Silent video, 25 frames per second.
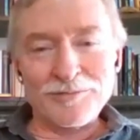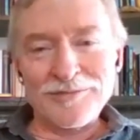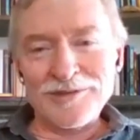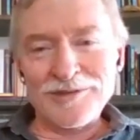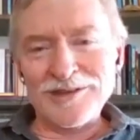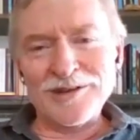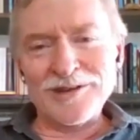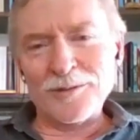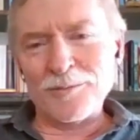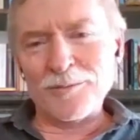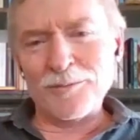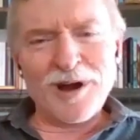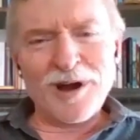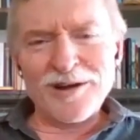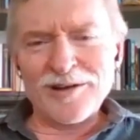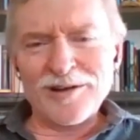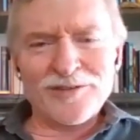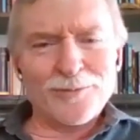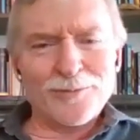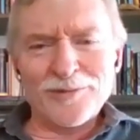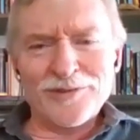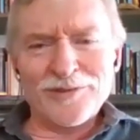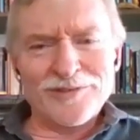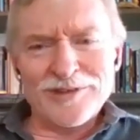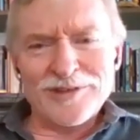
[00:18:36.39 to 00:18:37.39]
You know, Marx
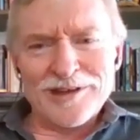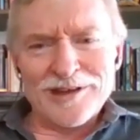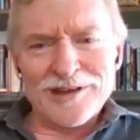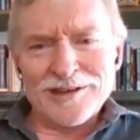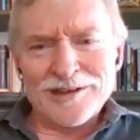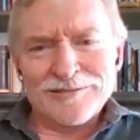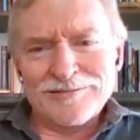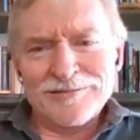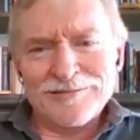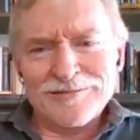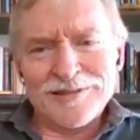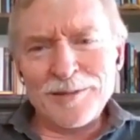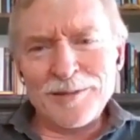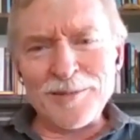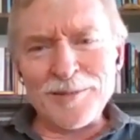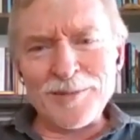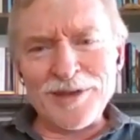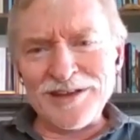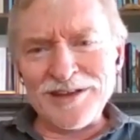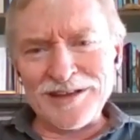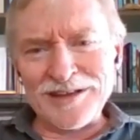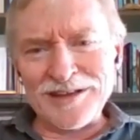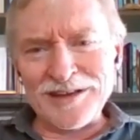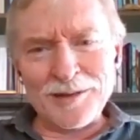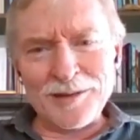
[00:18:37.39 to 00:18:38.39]
was not limited
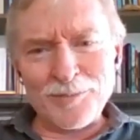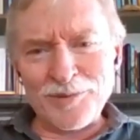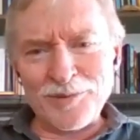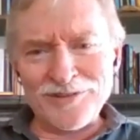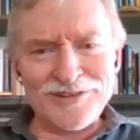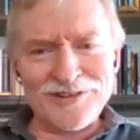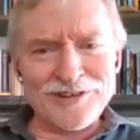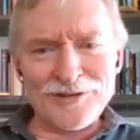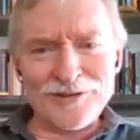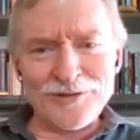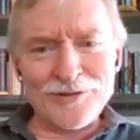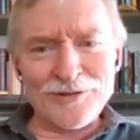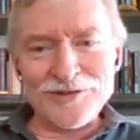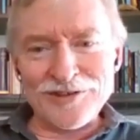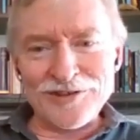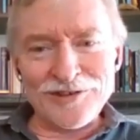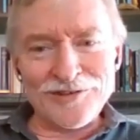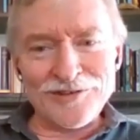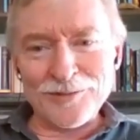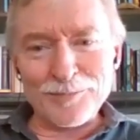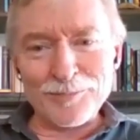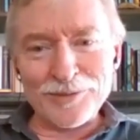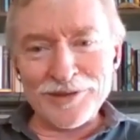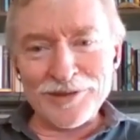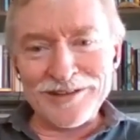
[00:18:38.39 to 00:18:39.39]
to any particular
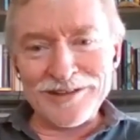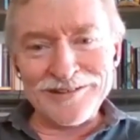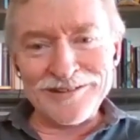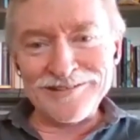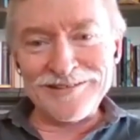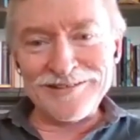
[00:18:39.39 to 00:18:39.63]
discipline.